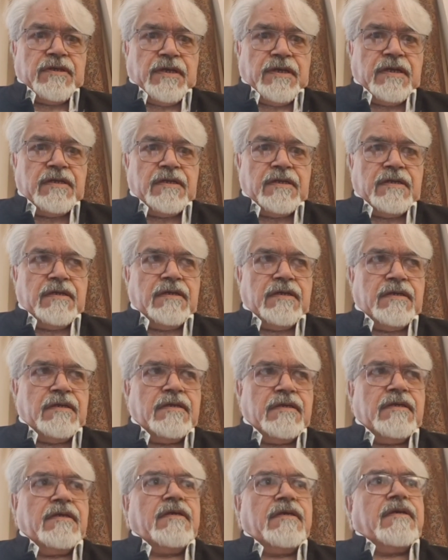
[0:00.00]
and
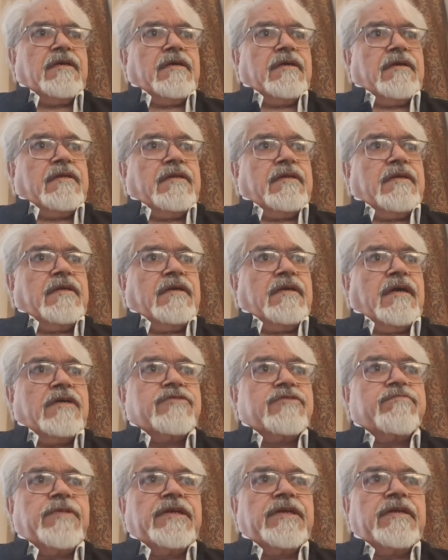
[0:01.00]
the
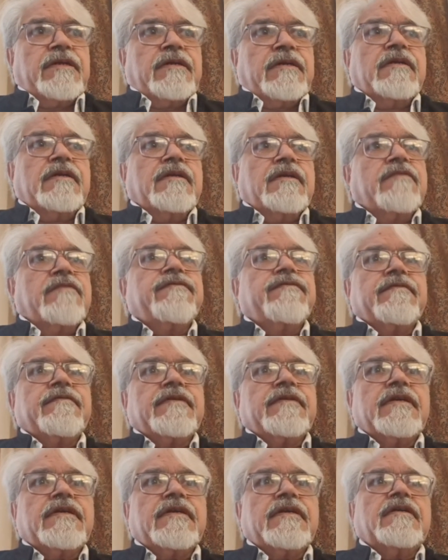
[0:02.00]
husband if
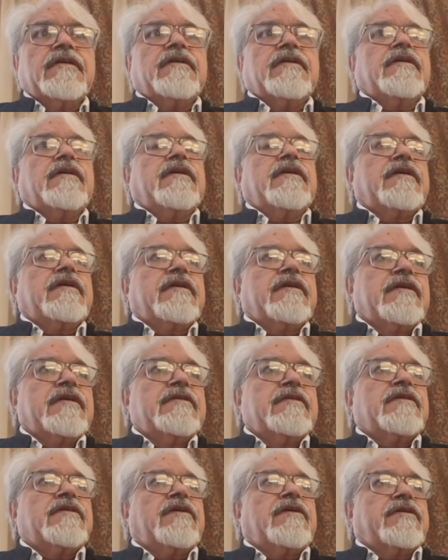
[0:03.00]
he
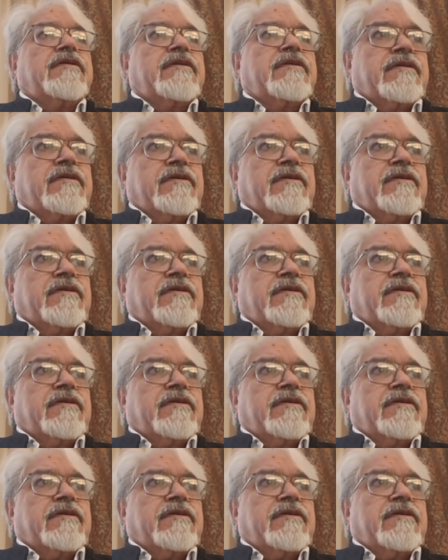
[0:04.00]
agrees or